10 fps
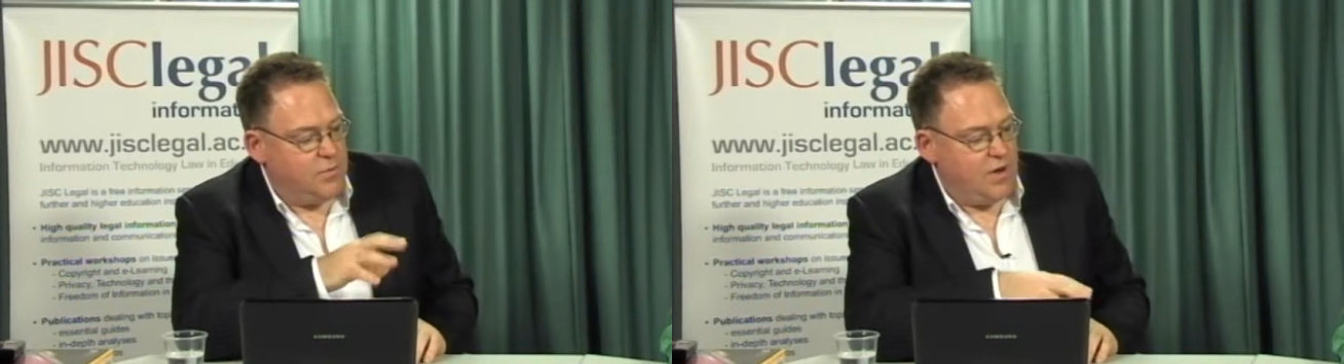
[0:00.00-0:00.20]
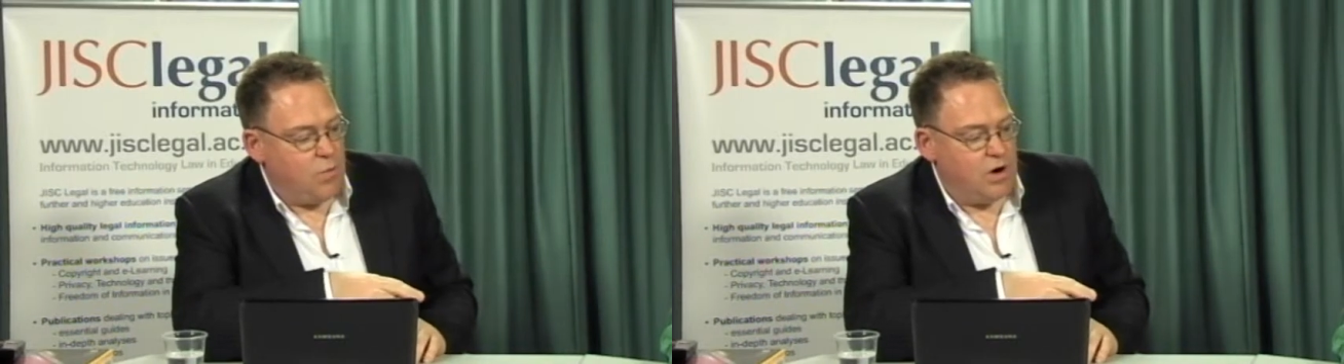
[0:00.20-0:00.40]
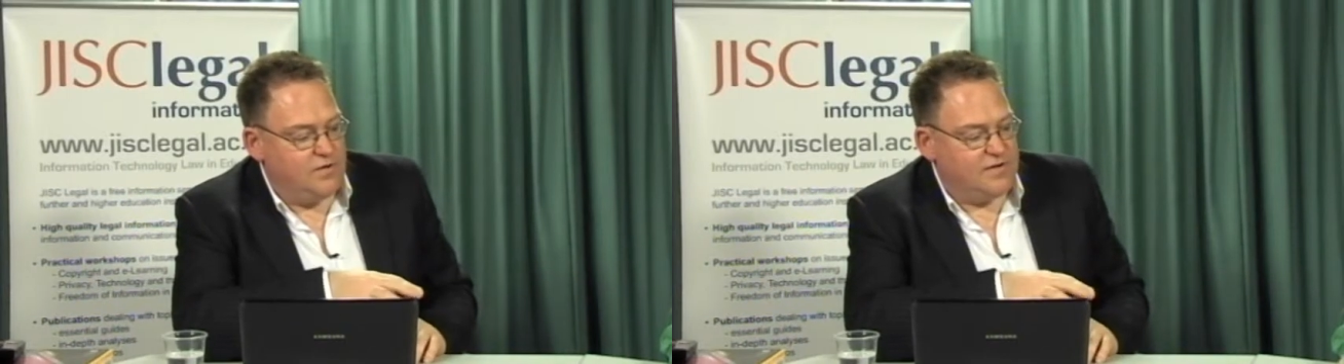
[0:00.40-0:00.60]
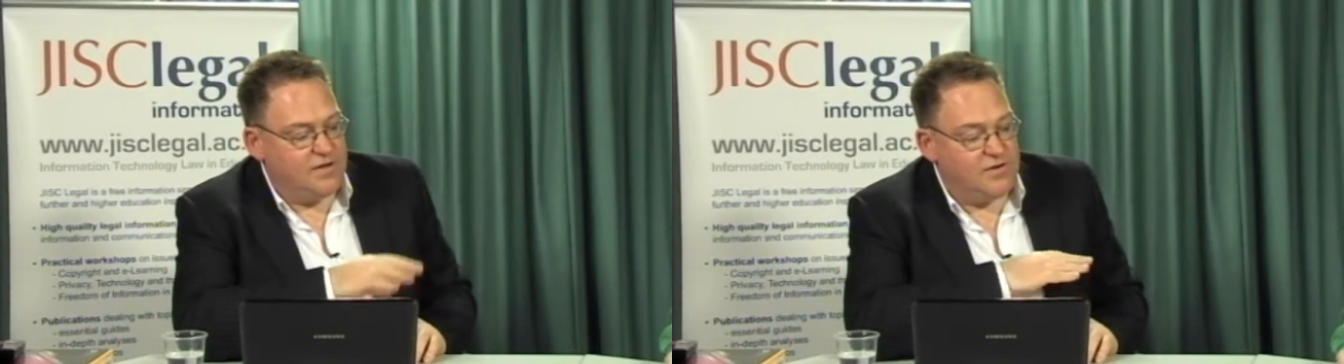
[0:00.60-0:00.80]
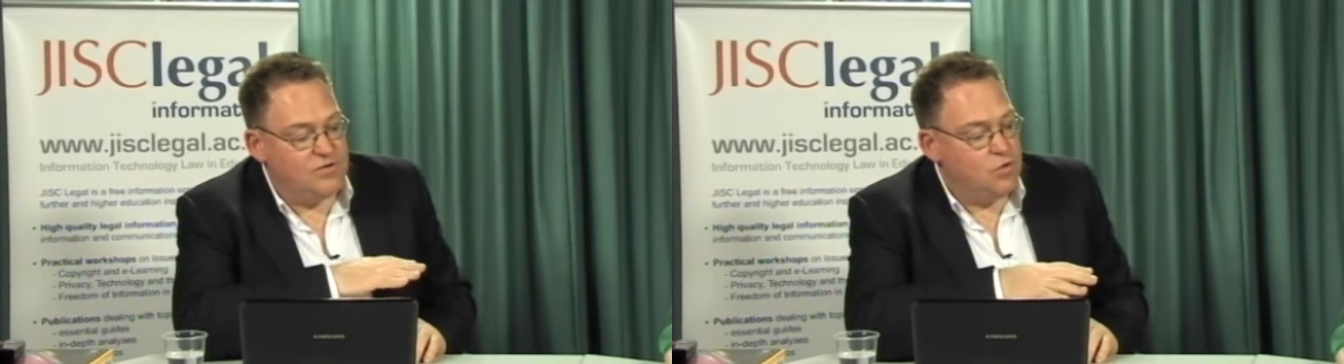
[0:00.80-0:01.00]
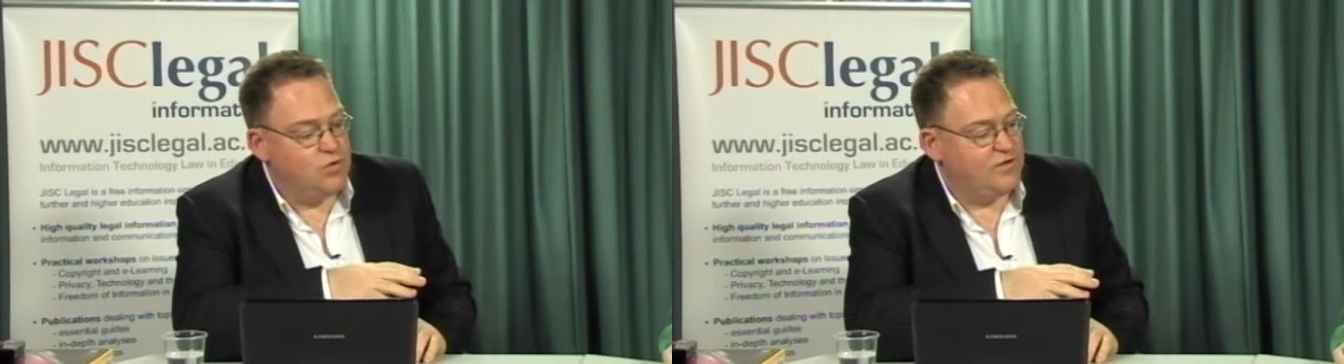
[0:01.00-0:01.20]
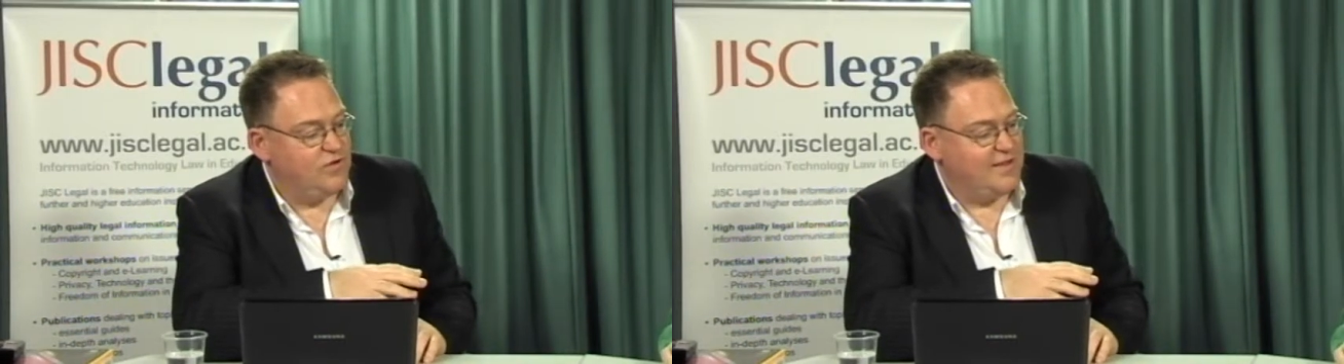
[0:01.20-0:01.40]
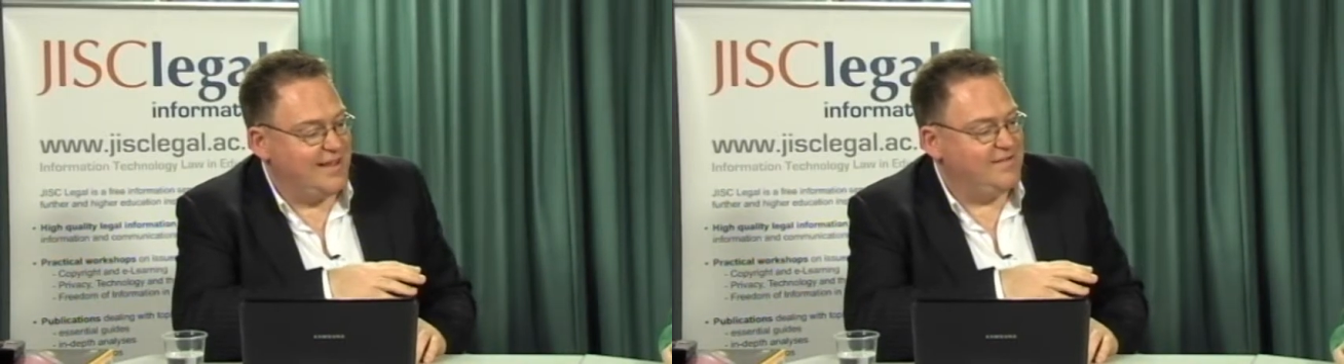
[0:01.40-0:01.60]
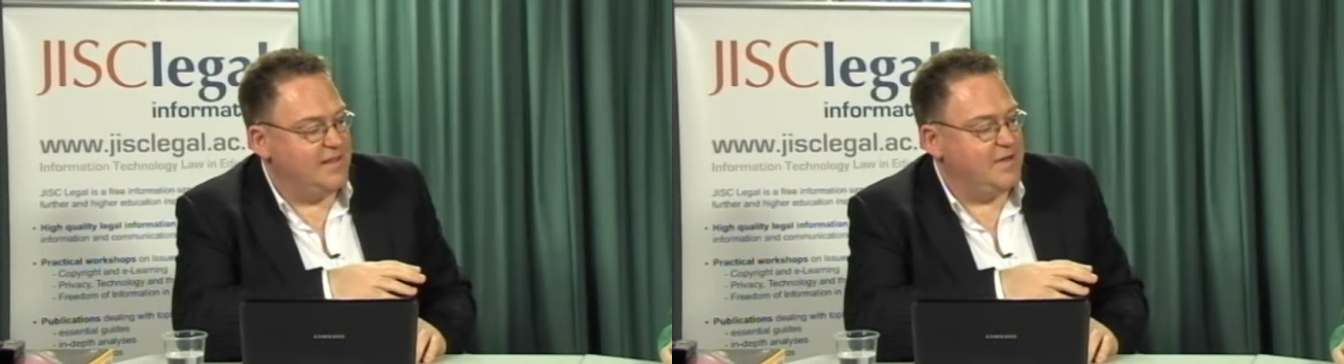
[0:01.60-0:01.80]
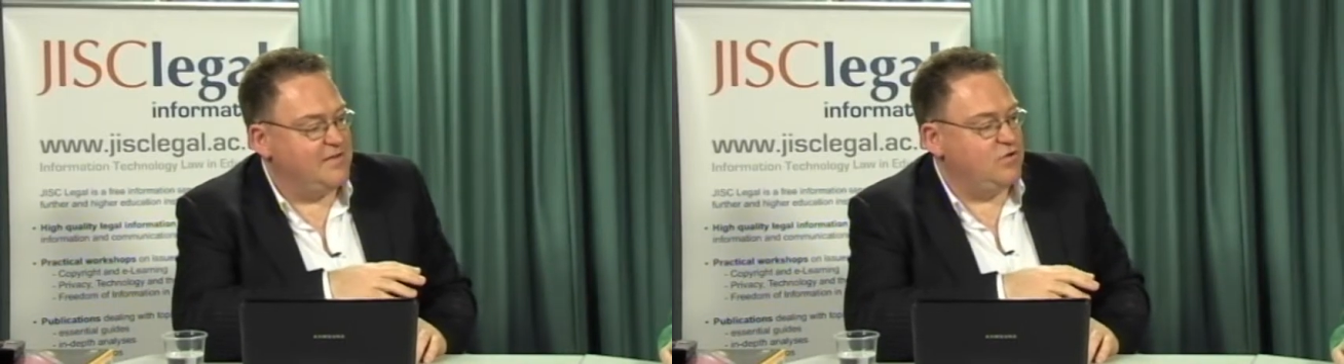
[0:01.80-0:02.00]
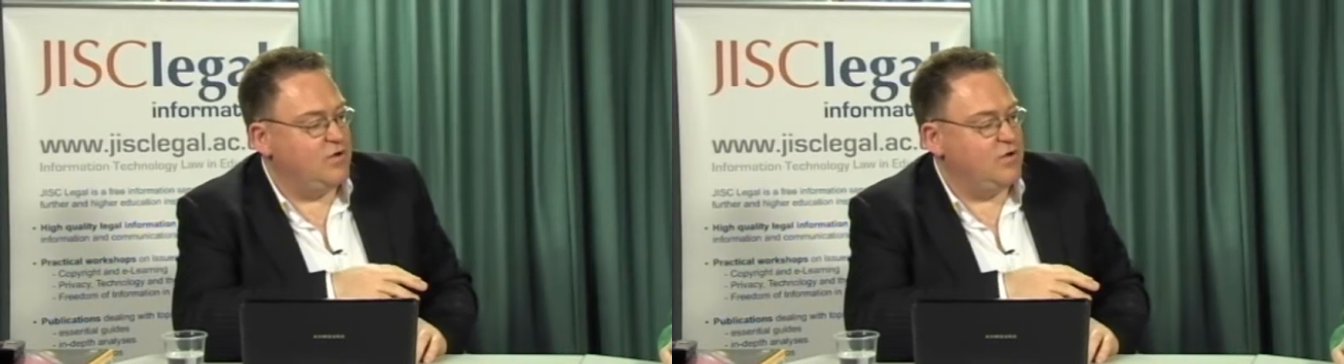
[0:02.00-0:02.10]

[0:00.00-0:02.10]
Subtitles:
way it works is there's no strict age limits.